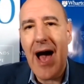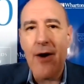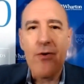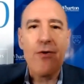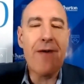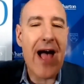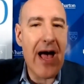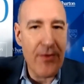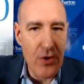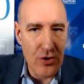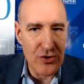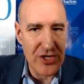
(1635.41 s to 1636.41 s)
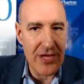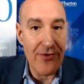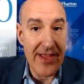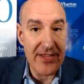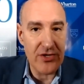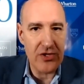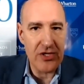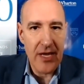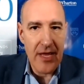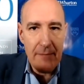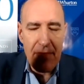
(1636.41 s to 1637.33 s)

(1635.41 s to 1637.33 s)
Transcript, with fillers: out of other considerations.